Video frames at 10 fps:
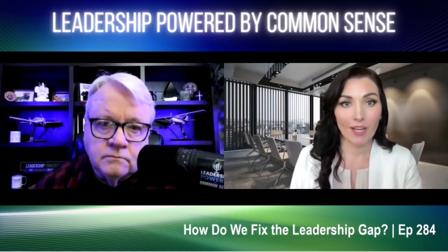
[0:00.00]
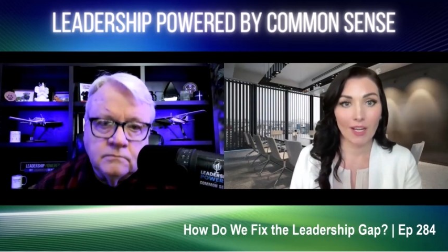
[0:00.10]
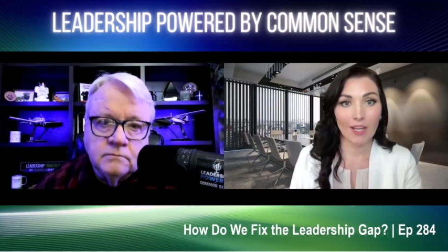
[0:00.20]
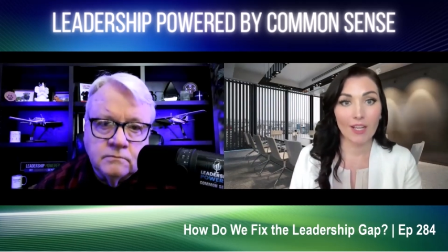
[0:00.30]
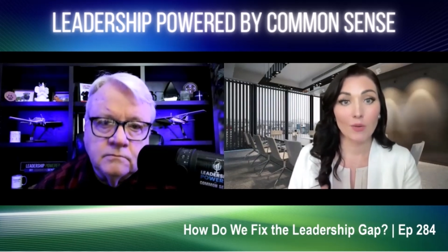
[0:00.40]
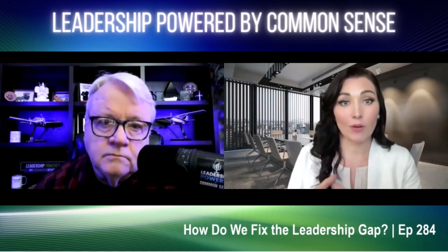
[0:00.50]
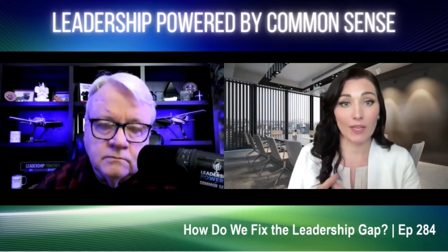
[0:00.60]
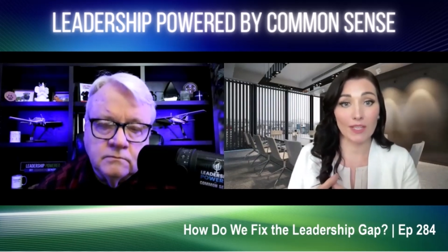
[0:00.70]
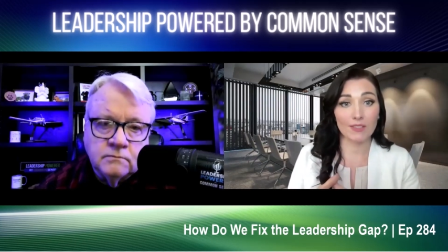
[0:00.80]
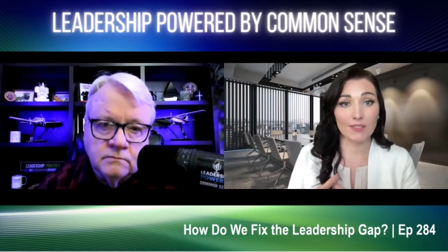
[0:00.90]
Speaker 1: in the
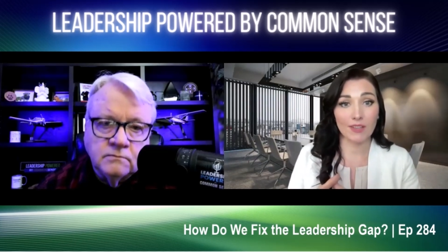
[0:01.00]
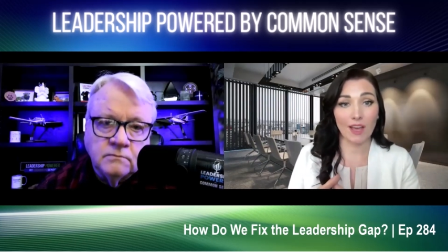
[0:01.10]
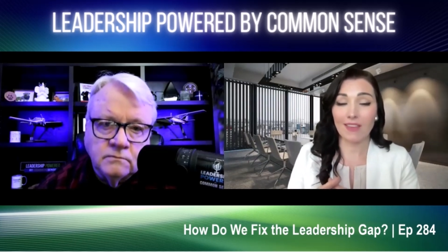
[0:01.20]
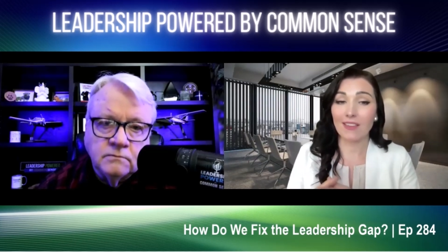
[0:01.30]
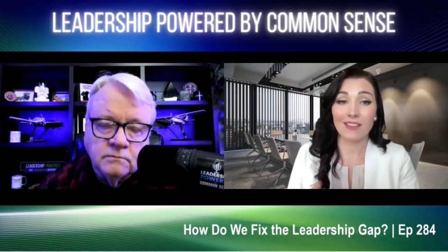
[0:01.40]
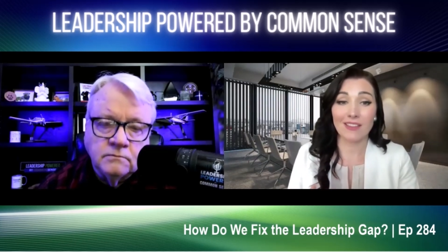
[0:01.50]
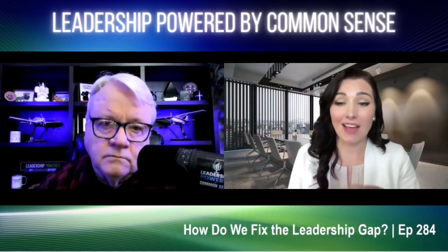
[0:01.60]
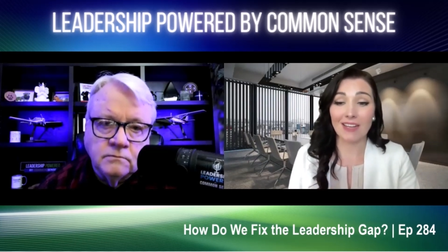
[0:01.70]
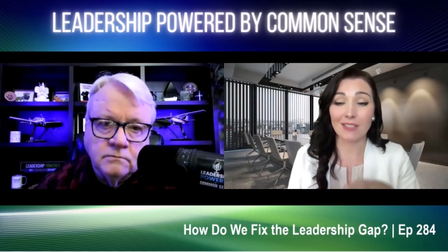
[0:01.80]
workplace. I think that that